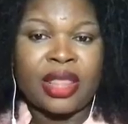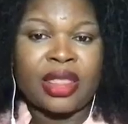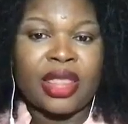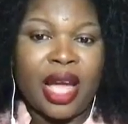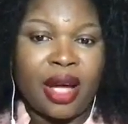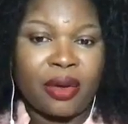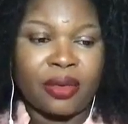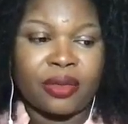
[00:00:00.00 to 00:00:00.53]

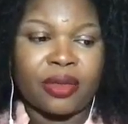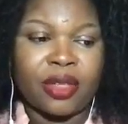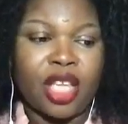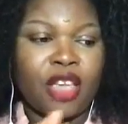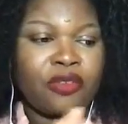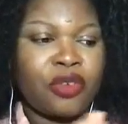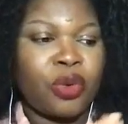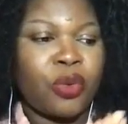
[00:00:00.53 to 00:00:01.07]
Now
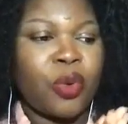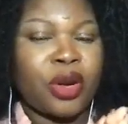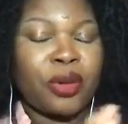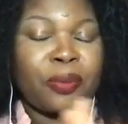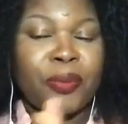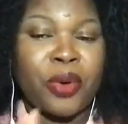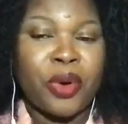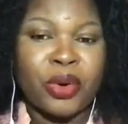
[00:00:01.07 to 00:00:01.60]
if you want
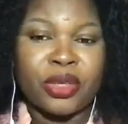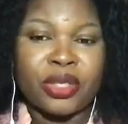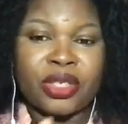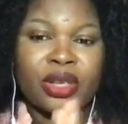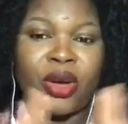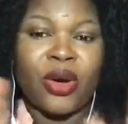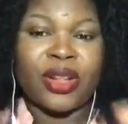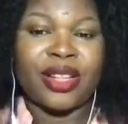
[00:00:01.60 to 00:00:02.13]
to post
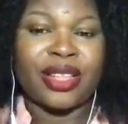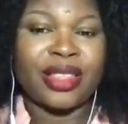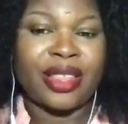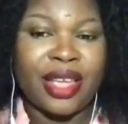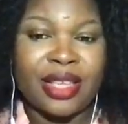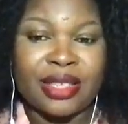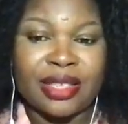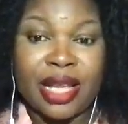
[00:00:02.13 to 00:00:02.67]
other
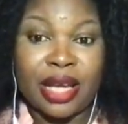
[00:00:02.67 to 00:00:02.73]
things,